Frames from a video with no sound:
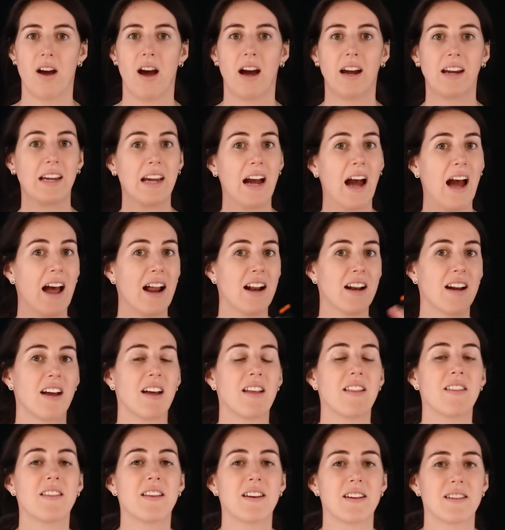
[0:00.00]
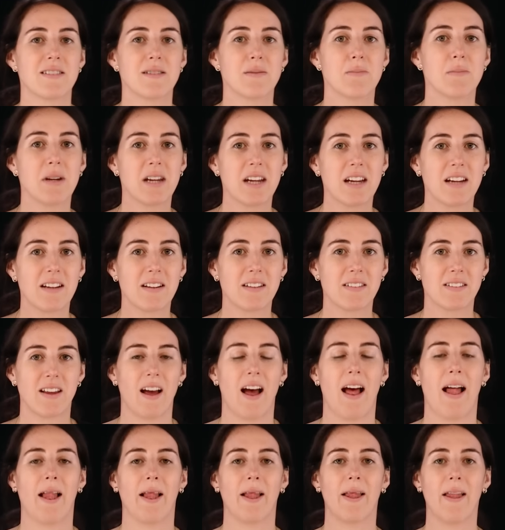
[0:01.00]
Again, this means
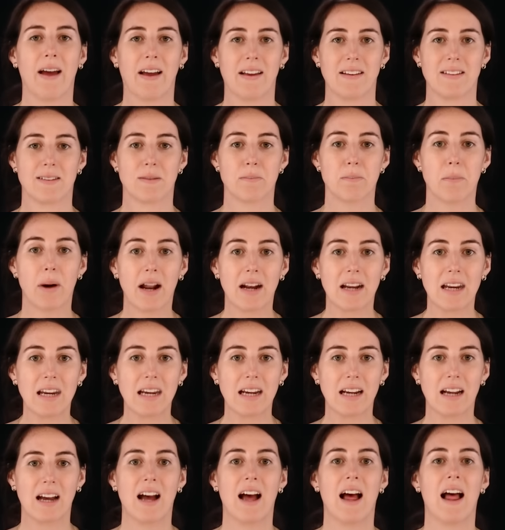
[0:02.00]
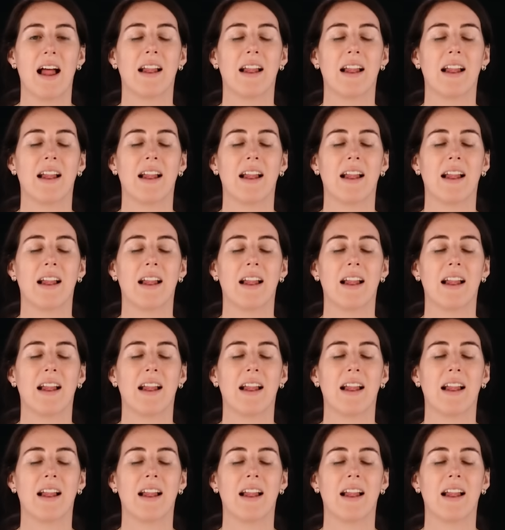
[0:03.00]
less money,